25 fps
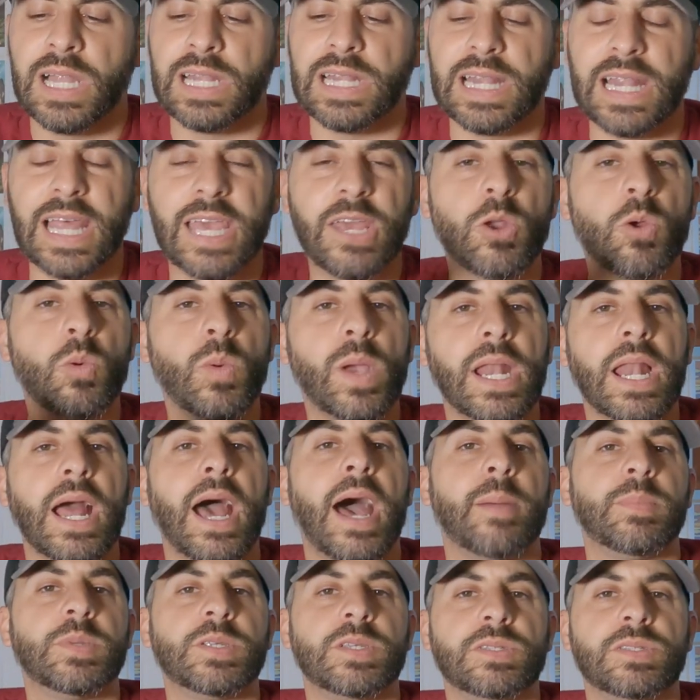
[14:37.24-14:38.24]
lighter weight
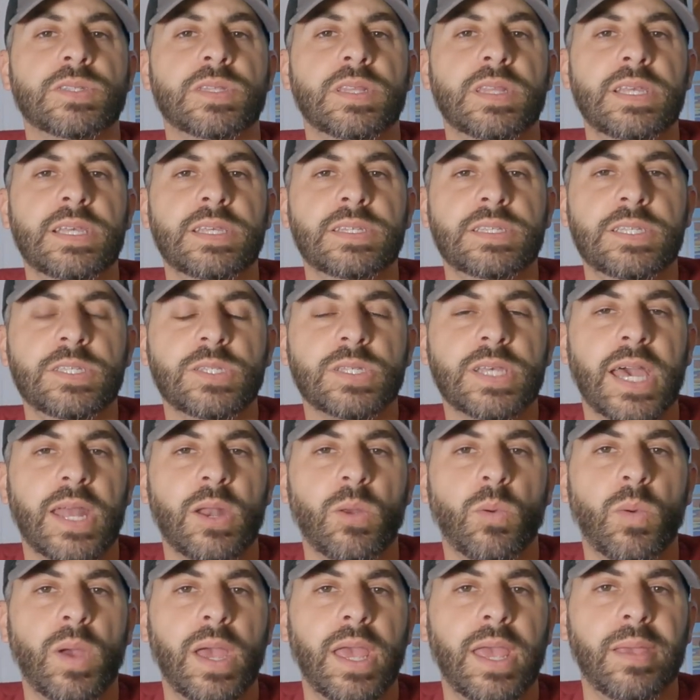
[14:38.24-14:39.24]
options in these. These kind
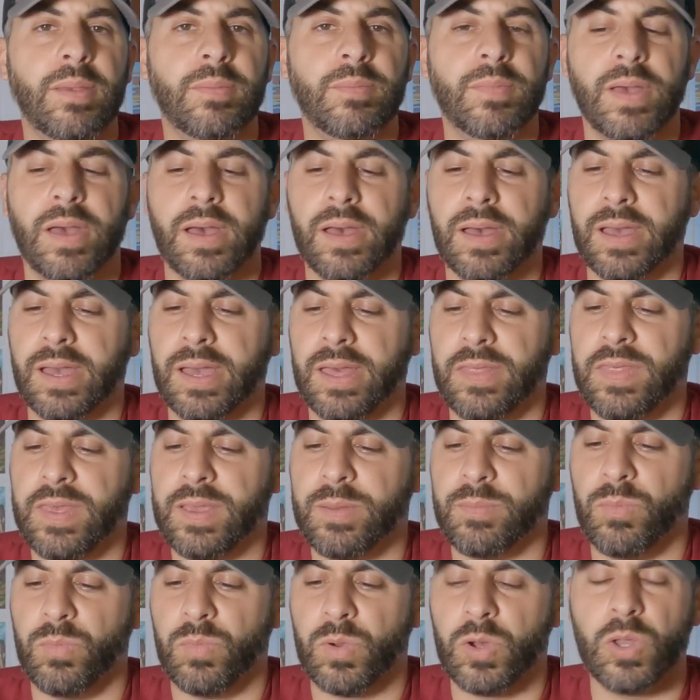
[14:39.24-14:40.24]
of weigh, I
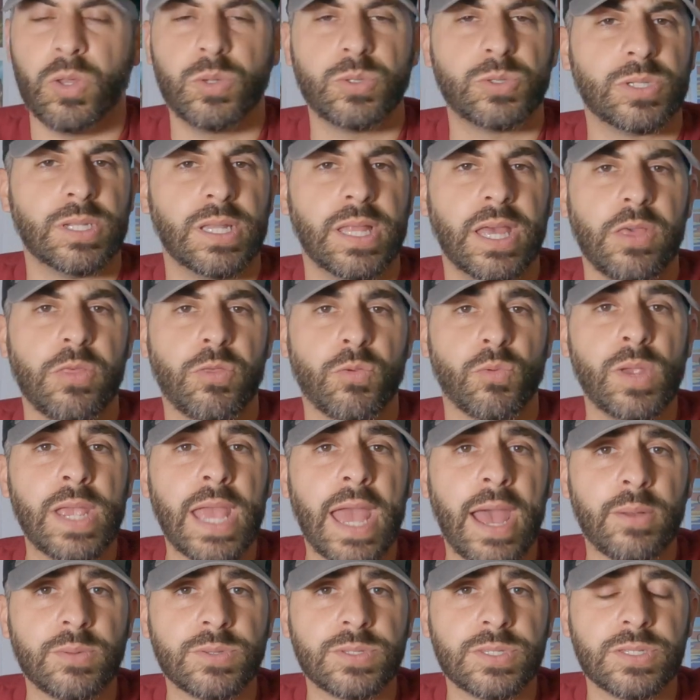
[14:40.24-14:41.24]
think, closer to like 3
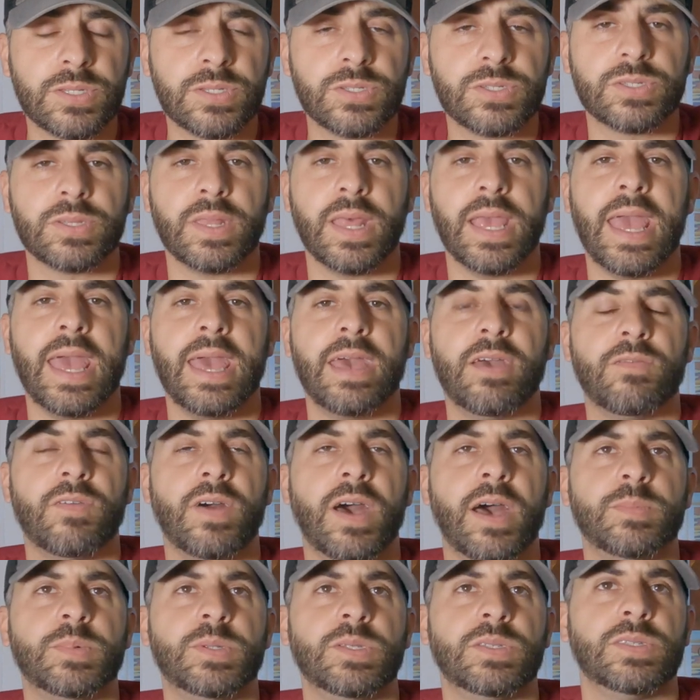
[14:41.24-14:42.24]
ounces. So they have
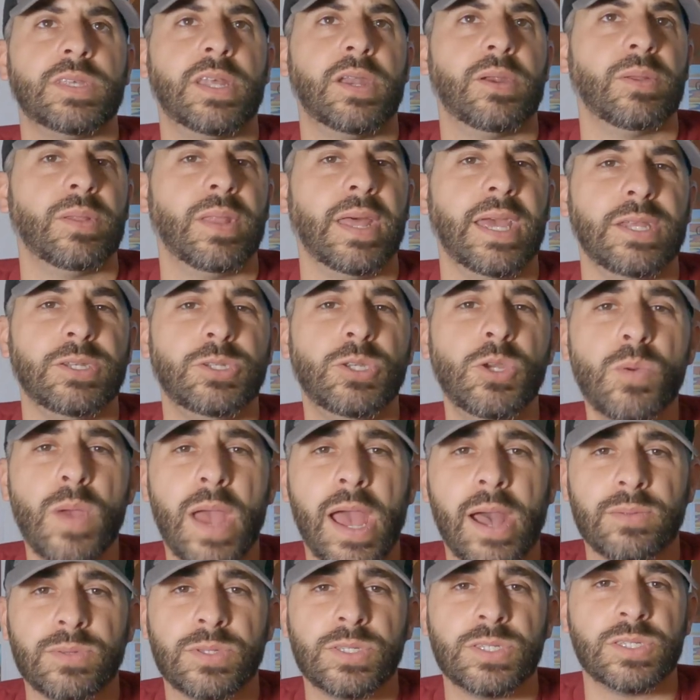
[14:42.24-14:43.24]
options that are like 2
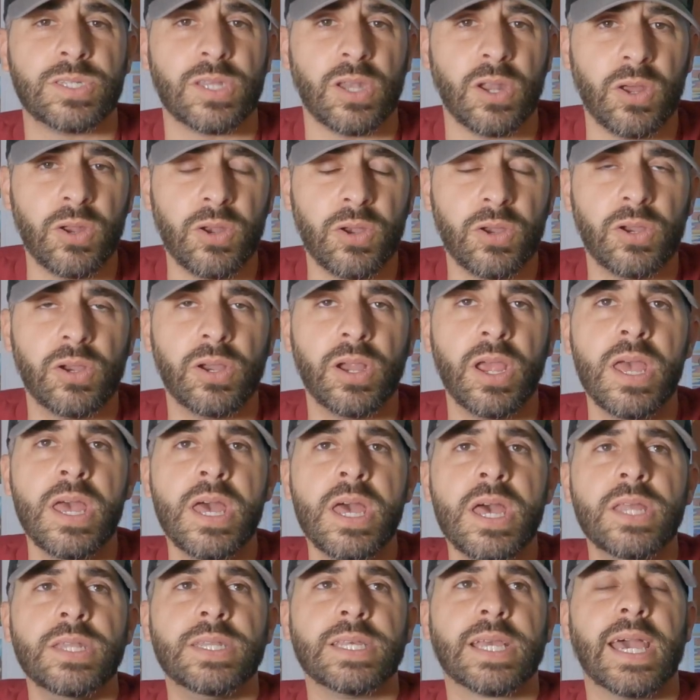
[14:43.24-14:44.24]
ounces and under
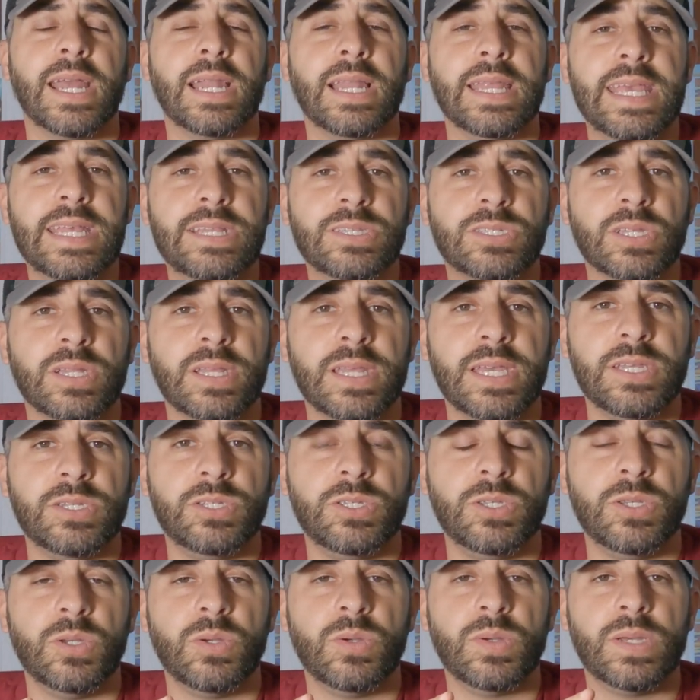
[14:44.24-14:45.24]
to kind of insulate
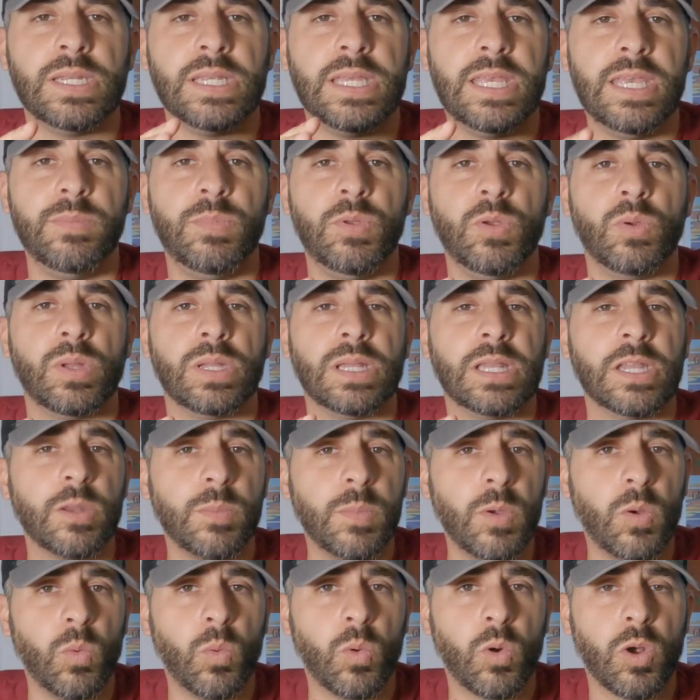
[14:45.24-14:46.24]
you and keep you a little
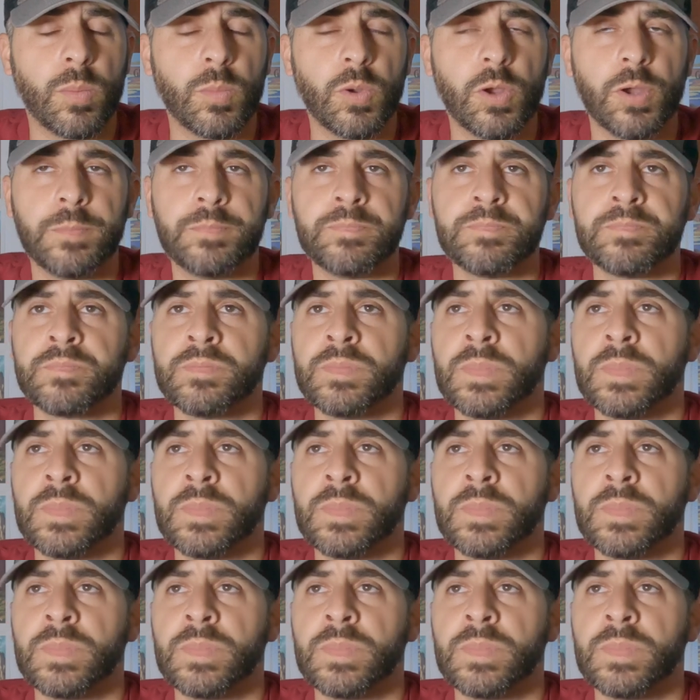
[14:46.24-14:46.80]
bit warmer